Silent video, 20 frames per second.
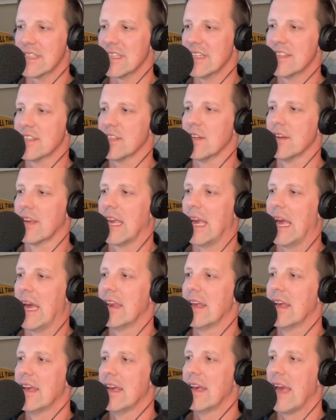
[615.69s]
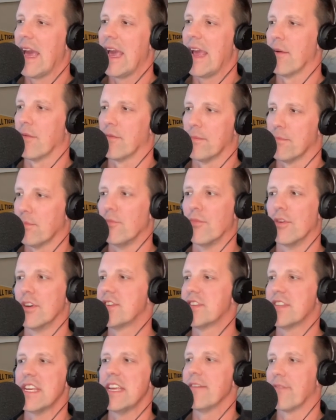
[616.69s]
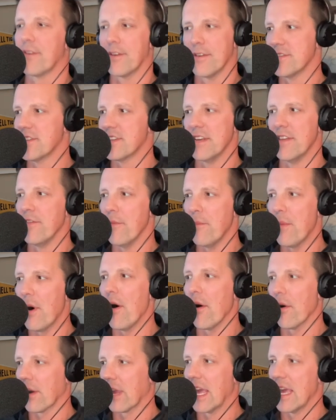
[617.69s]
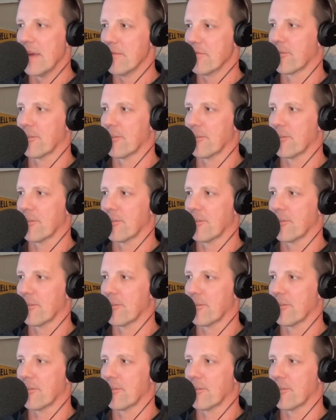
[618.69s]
Let's look at, hey, receivers in the ball game,